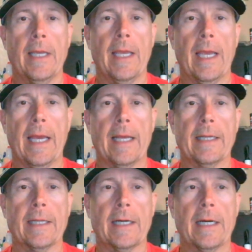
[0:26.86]

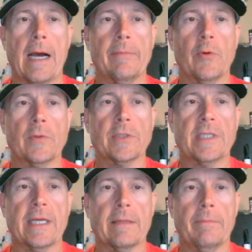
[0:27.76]
And I'm going to
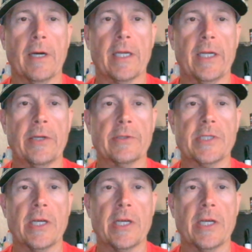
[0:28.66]
take the Buccaneers